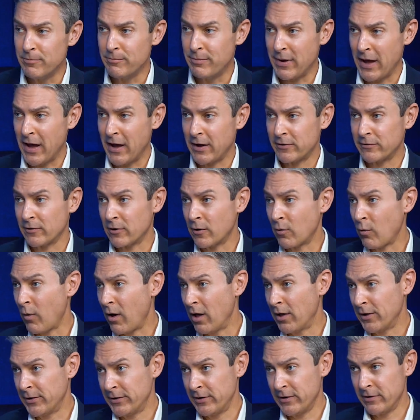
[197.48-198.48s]
impact on
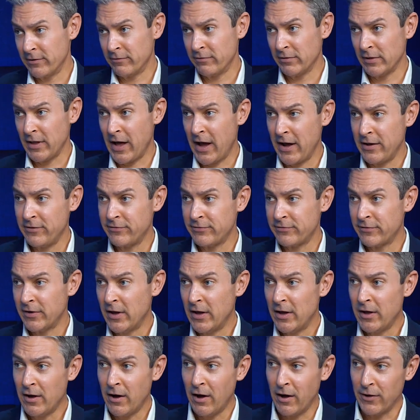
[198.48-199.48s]
quality of life,
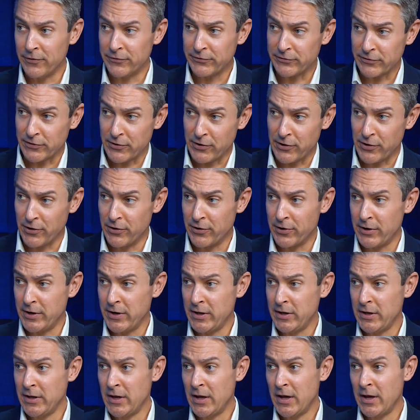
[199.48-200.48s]
on
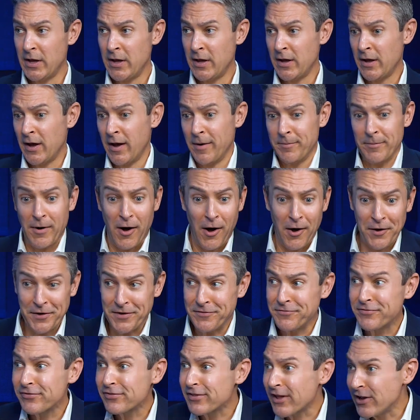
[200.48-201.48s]
security, on
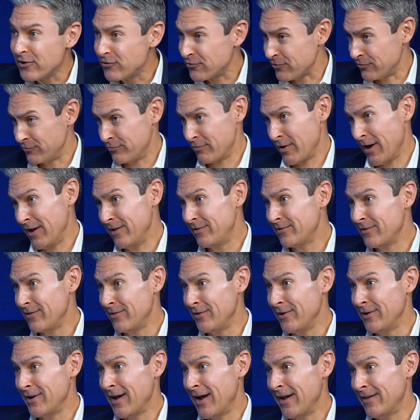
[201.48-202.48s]
inflation rates
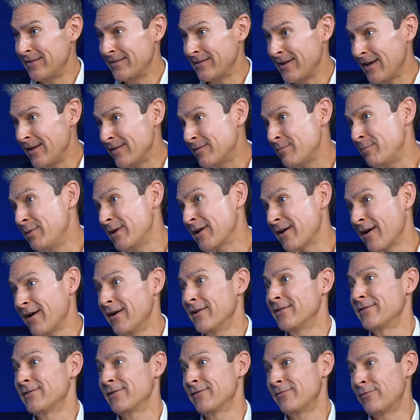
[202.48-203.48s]
in the United States
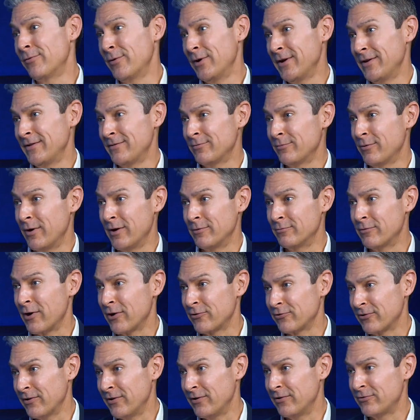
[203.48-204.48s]
because of what
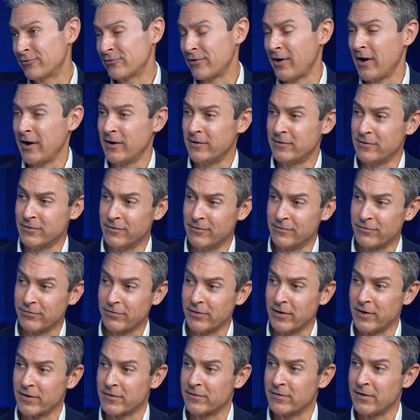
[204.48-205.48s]
Russia is trying to
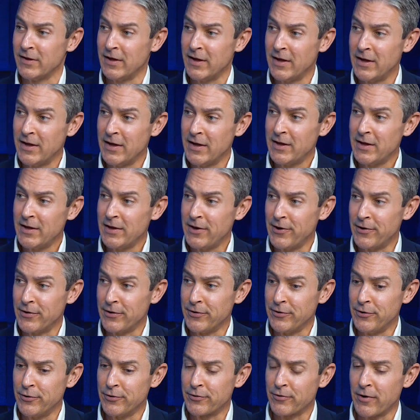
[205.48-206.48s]
inflict here
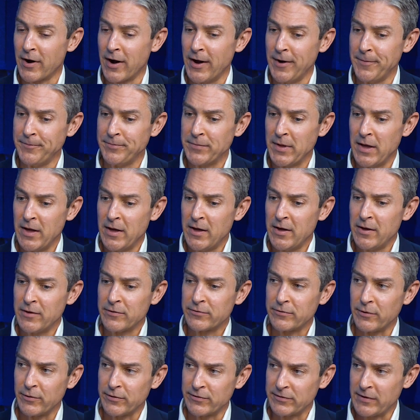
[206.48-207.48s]
in Ukraine.
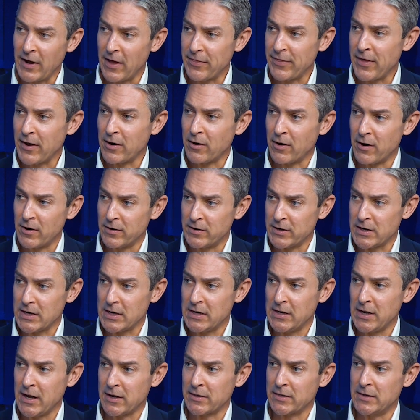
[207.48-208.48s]
So it's not that hard to
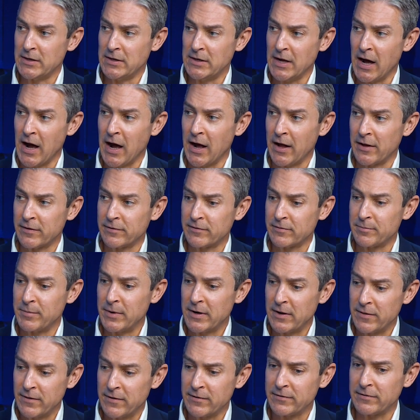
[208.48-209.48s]
connect the dots,
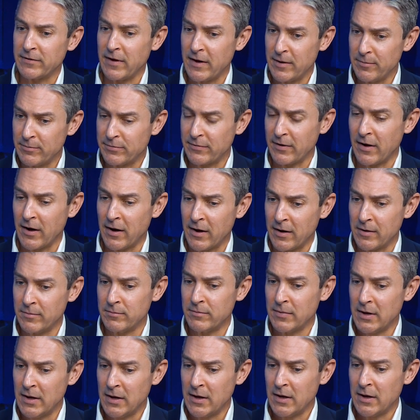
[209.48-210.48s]
but at the same
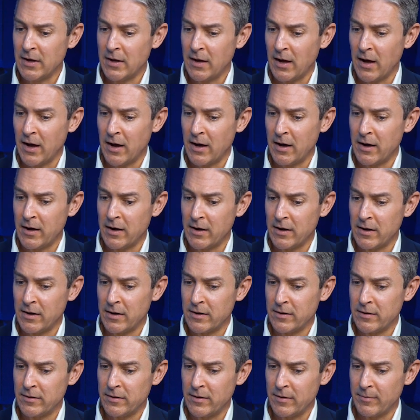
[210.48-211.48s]
time,
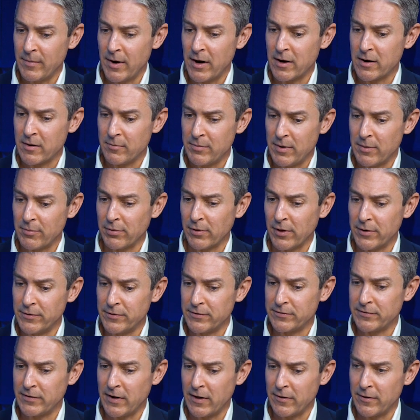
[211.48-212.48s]
the American people
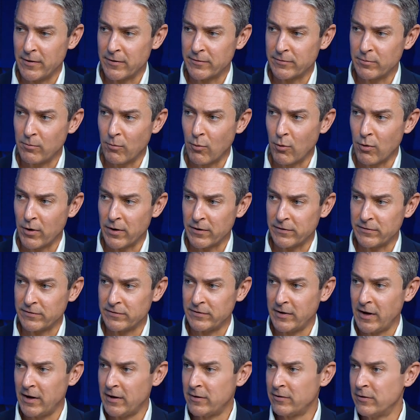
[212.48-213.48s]
understand there's more at
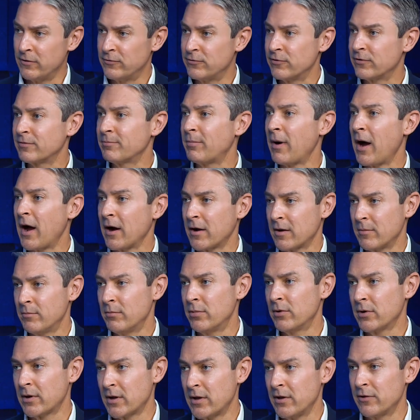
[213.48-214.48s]
stake than just
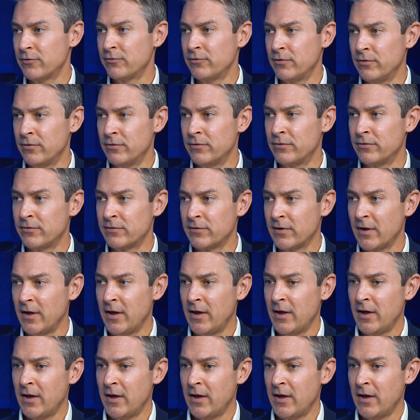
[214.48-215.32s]
pocketbook issues.